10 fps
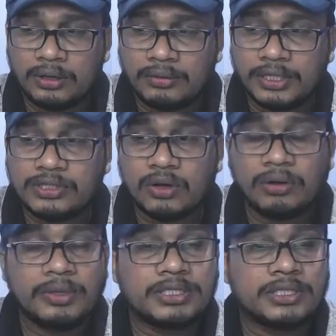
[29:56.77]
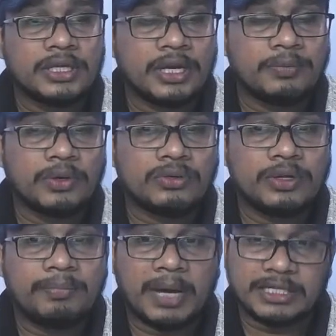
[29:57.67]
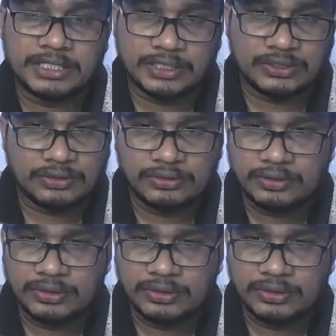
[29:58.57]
is always referred to a past action.